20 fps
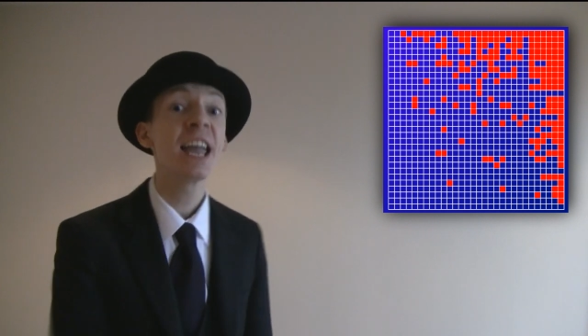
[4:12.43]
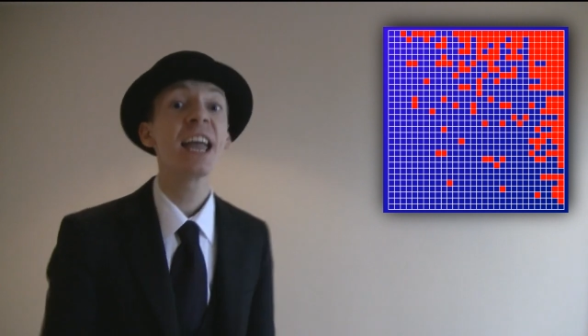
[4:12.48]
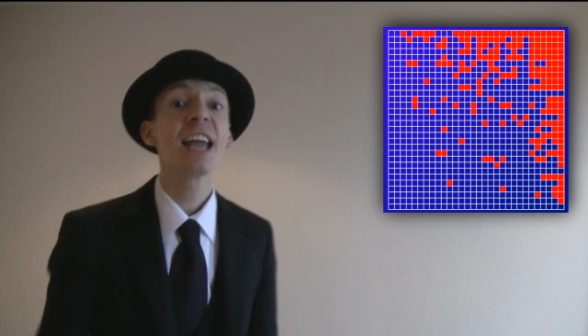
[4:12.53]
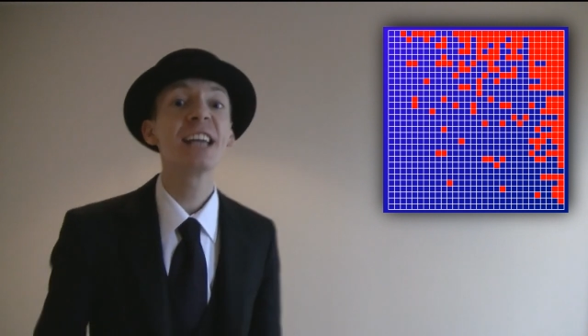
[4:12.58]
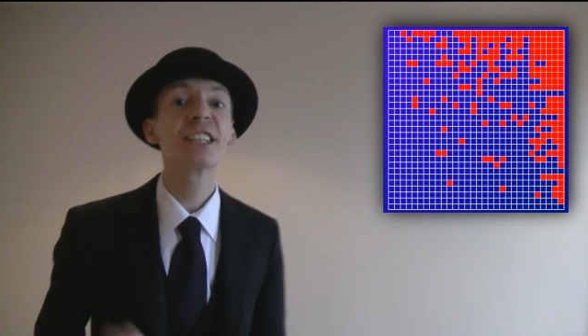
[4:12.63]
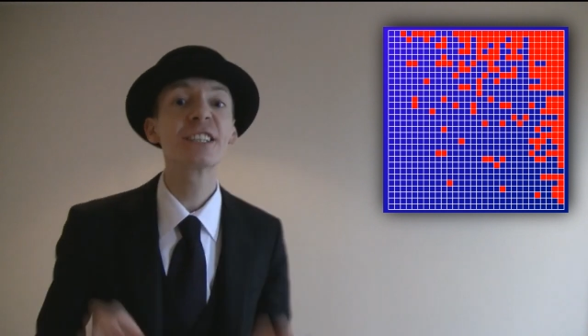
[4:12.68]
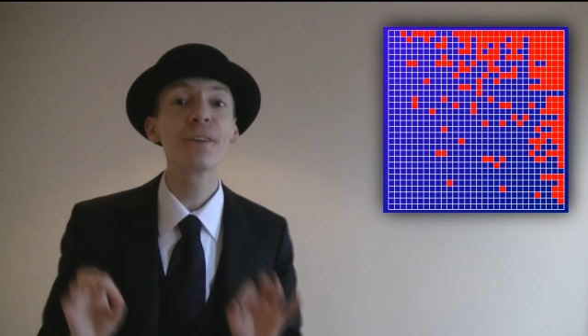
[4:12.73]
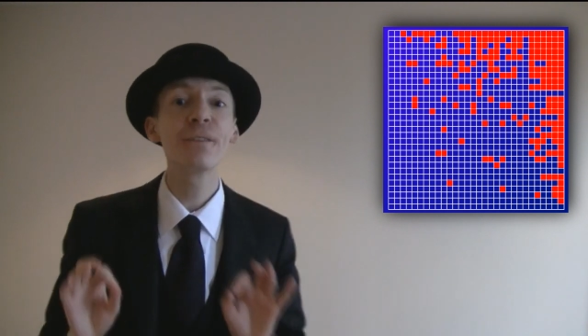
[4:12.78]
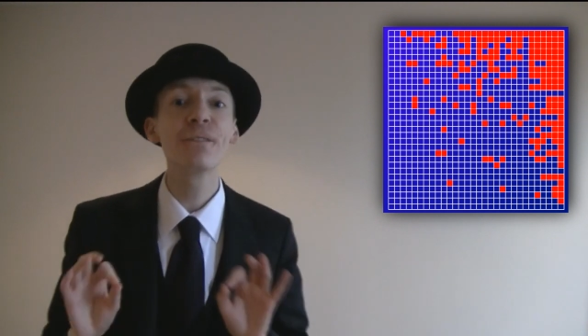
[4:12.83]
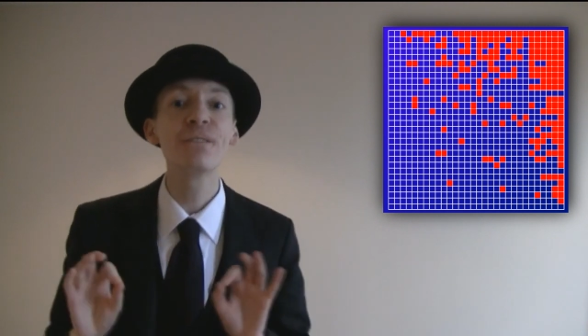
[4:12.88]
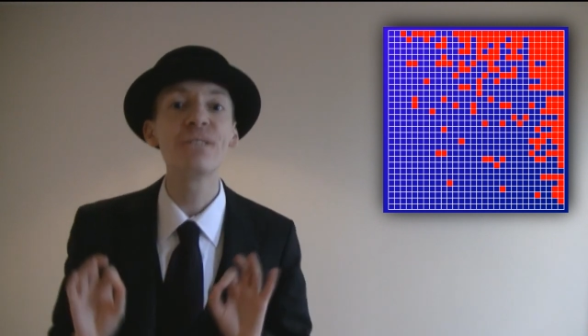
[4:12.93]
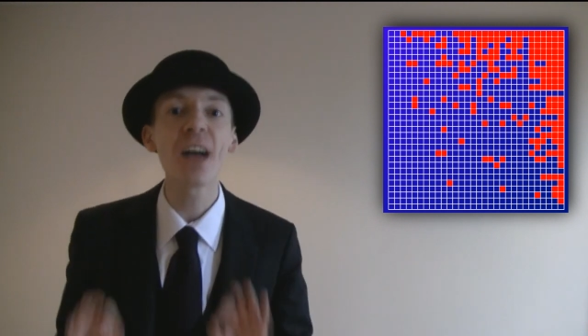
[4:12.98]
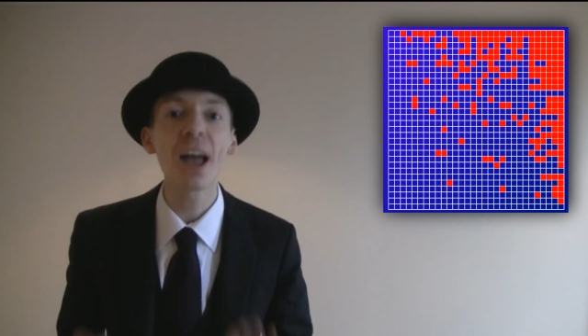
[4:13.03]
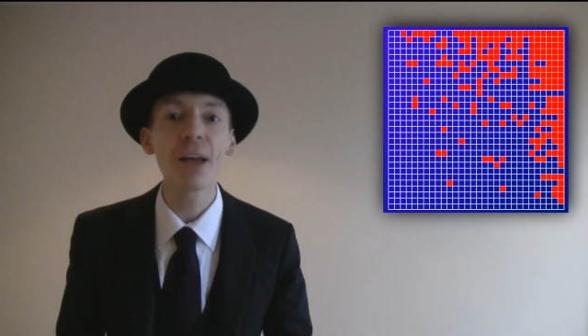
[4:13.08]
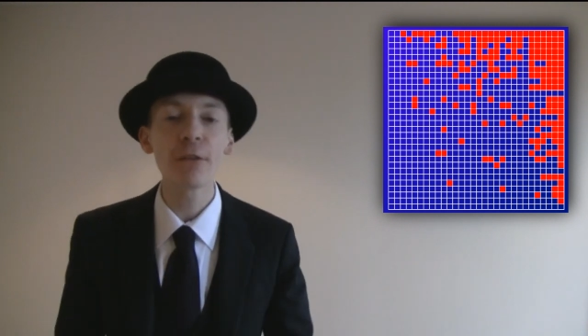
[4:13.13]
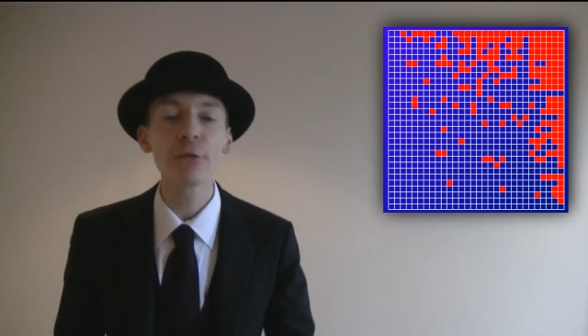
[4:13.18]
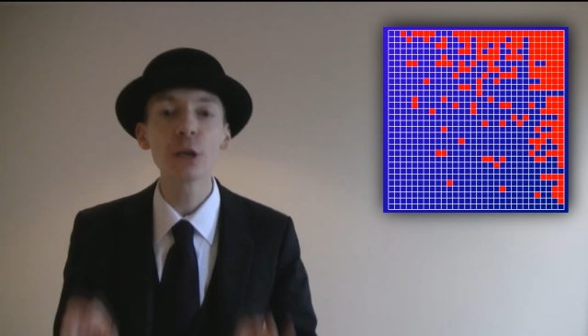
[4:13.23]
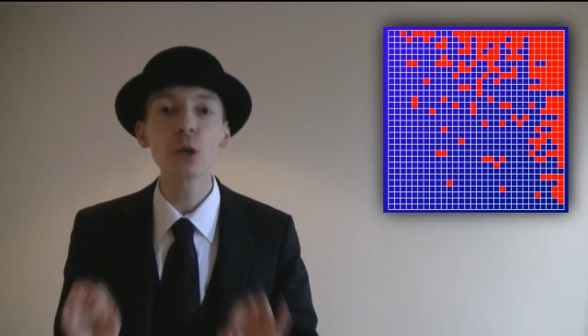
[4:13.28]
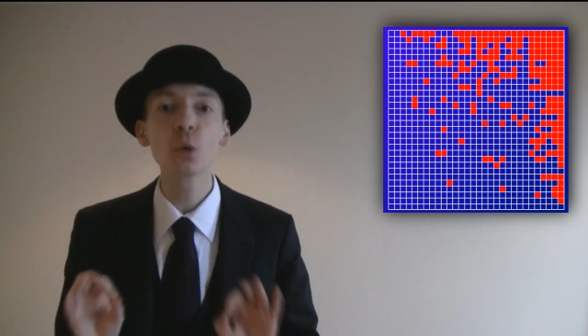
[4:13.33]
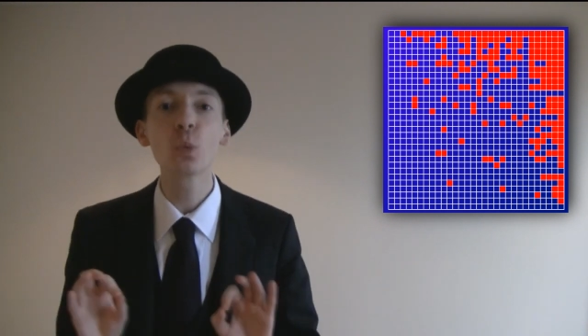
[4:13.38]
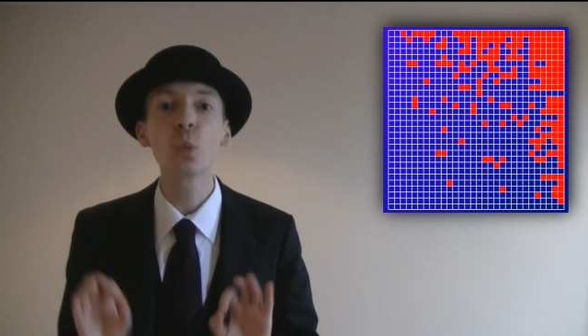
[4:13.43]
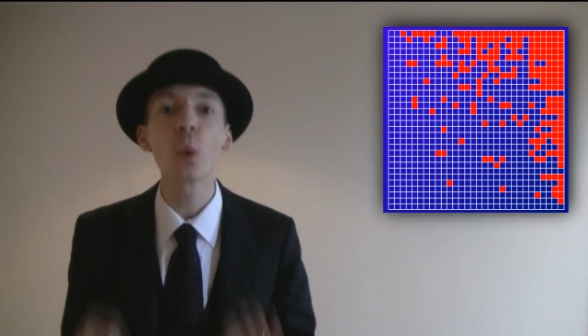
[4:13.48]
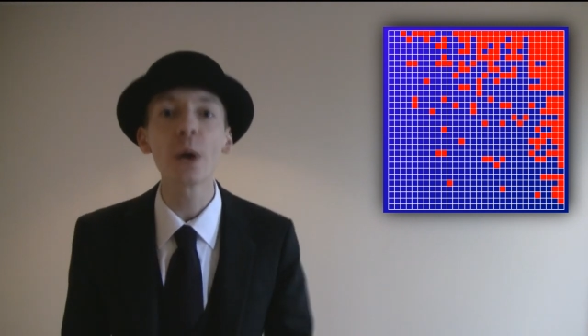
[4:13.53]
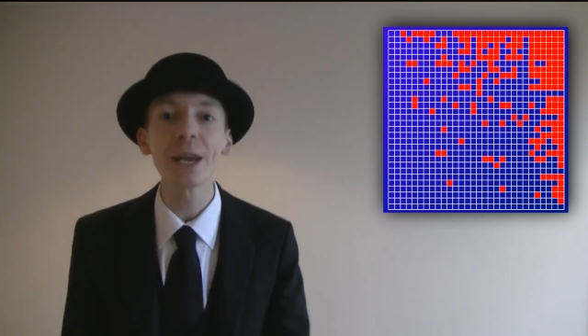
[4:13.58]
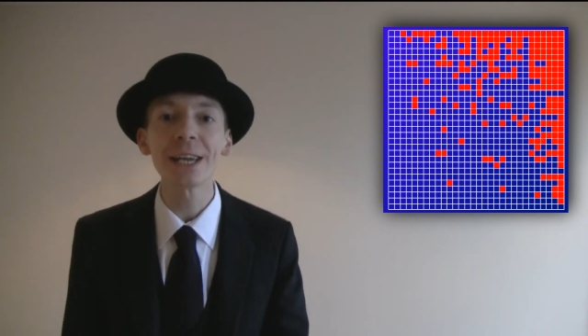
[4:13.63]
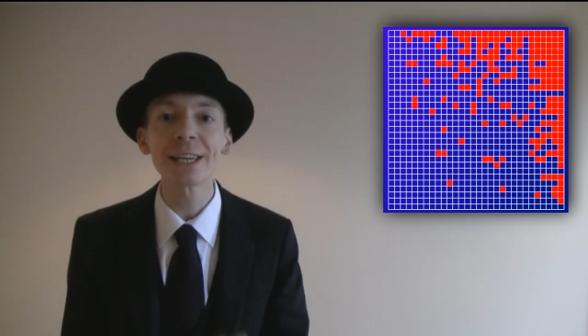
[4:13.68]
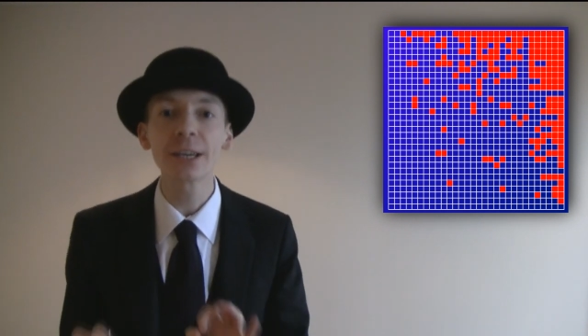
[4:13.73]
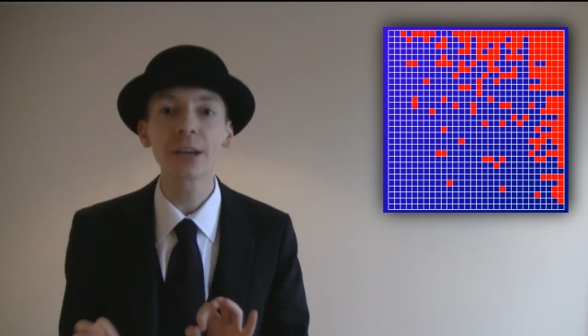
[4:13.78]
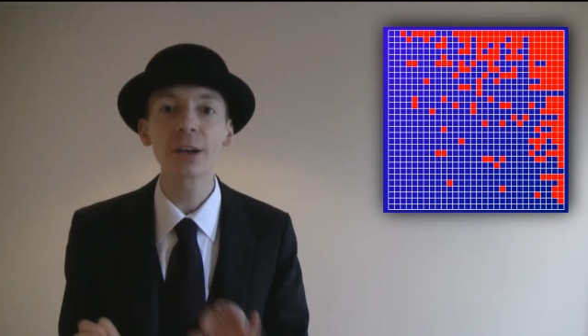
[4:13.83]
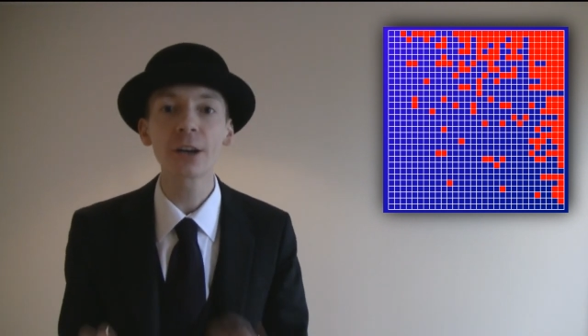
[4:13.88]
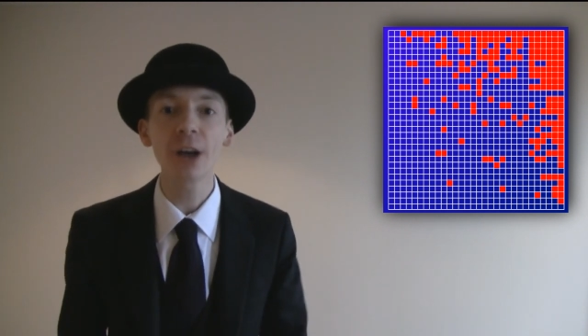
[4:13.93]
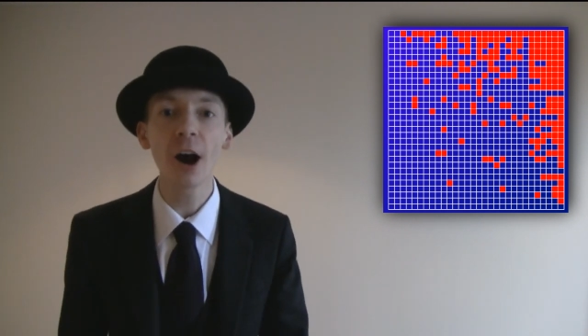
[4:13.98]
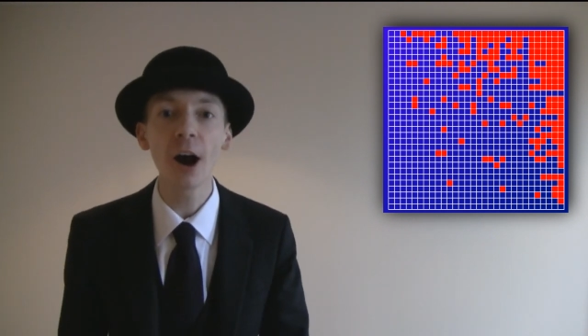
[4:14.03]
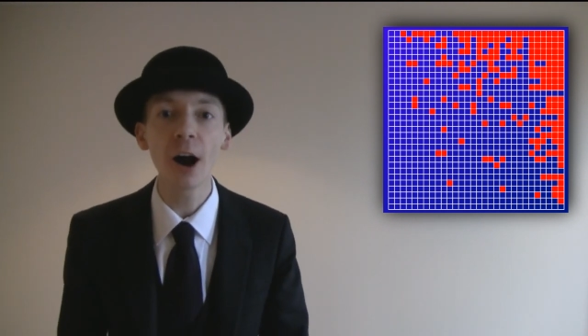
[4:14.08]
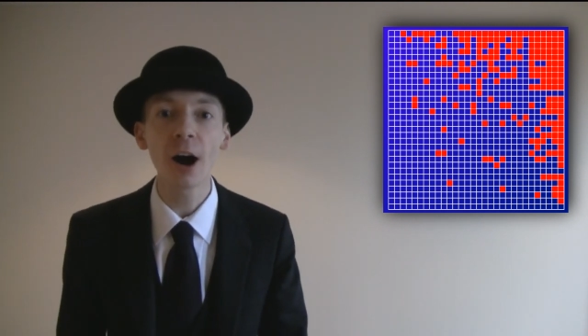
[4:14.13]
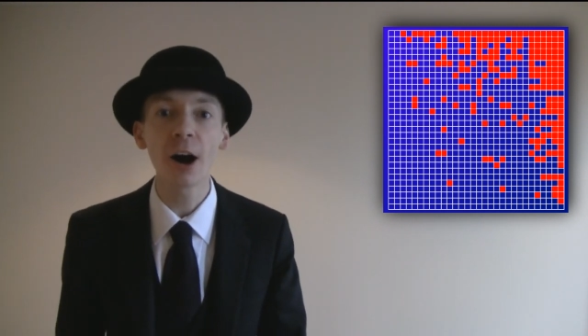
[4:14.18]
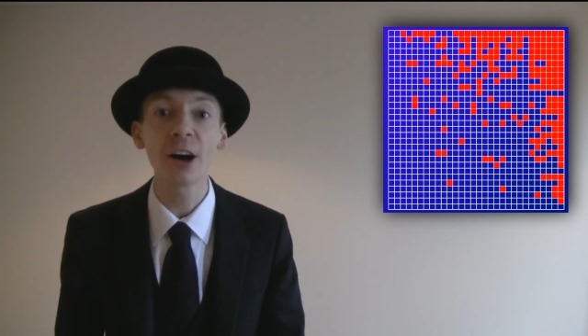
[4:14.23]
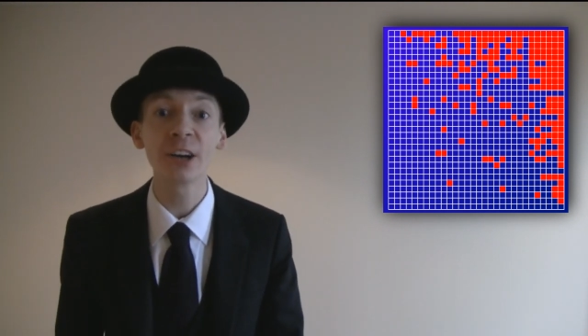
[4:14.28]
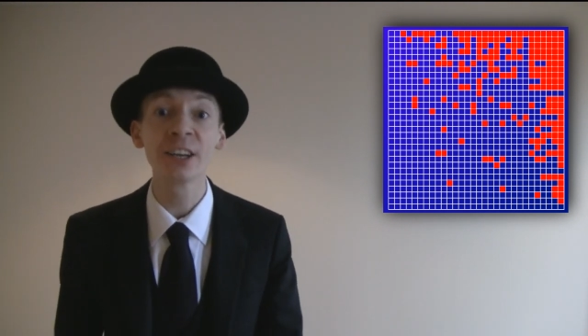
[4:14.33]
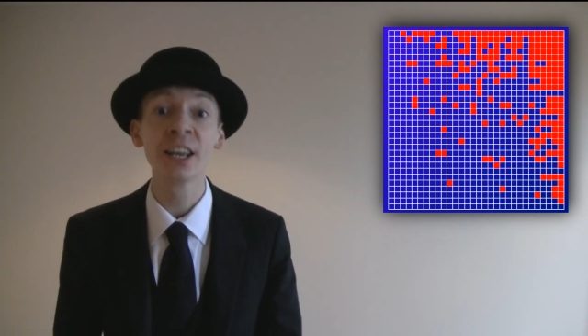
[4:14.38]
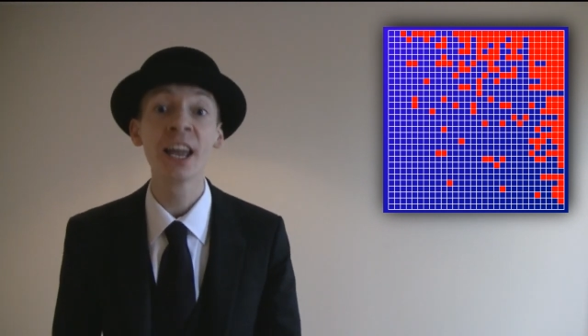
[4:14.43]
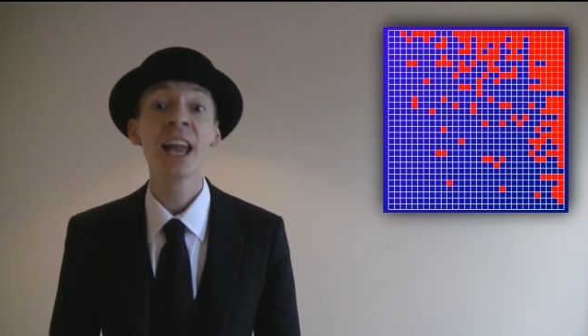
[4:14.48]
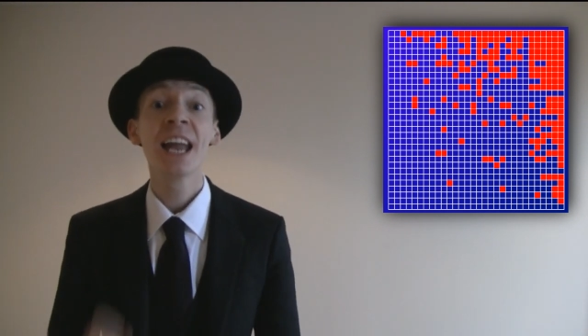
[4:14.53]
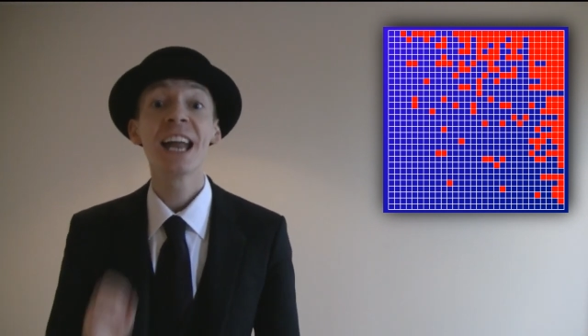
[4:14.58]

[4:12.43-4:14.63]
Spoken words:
It's a very weak card.